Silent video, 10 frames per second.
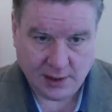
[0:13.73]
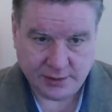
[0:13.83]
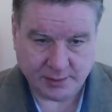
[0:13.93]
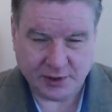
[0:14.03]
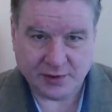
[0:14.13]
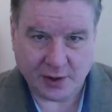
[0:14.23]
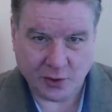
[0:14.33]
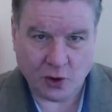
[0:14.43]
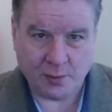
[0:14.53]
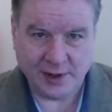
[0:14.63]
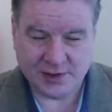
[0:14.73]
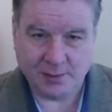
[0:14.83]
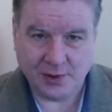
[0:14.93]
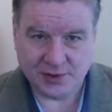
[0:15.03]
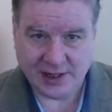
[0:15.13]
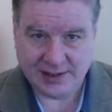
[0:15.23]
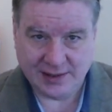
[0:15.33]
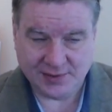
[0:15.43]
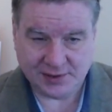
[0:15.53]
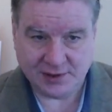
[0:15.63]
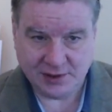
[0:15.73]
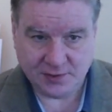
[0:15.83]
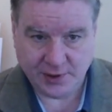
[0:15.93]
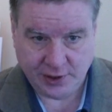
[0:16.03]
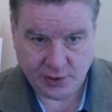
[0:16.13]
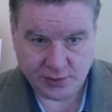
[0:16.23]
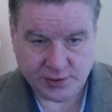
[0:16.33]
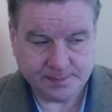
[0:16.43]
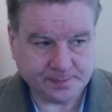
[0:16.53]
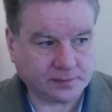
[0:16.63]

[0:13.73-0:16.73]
So I'm going to try to incorporate some of those ideas into these videos.